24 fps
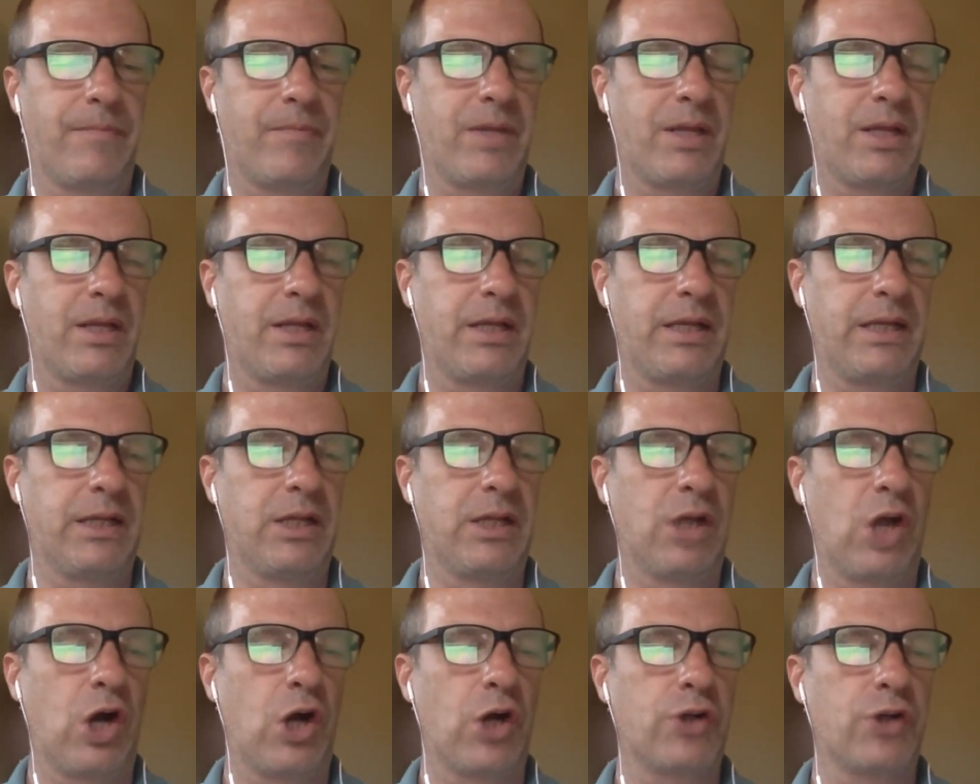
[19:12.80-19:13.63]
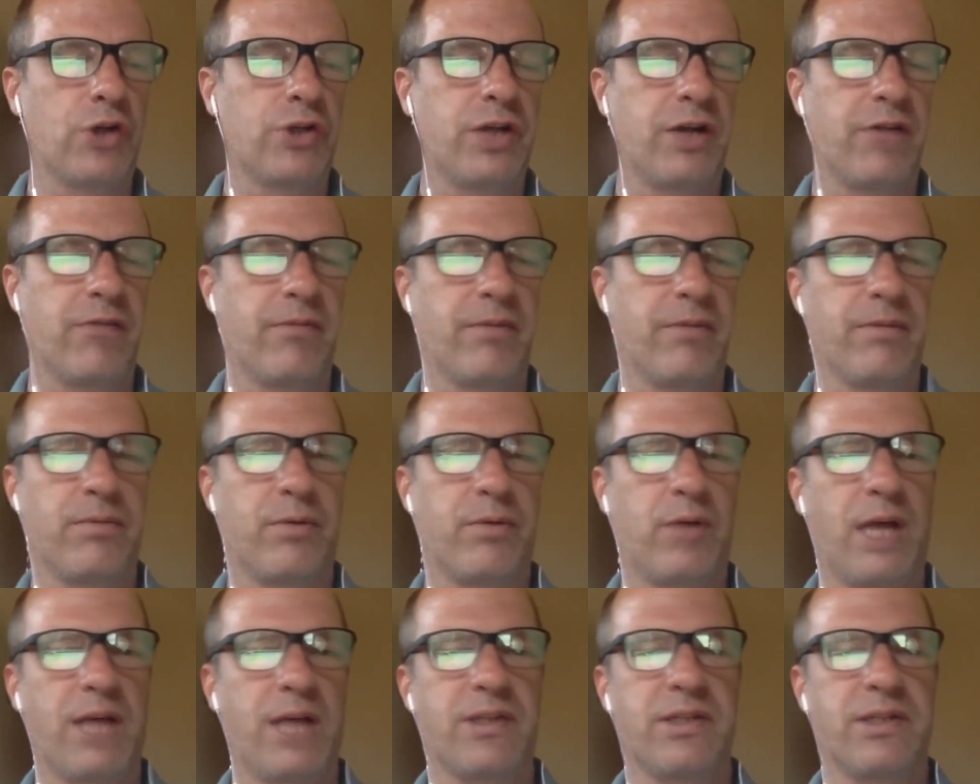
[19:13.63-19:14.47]
the large government
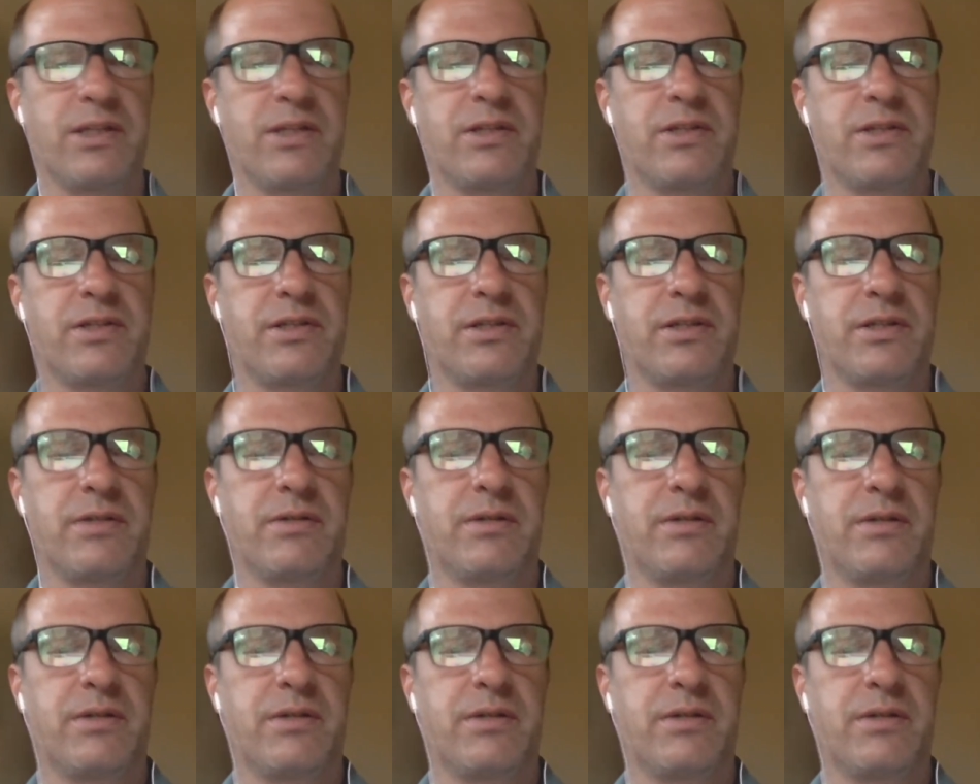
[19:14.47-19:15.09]
presence and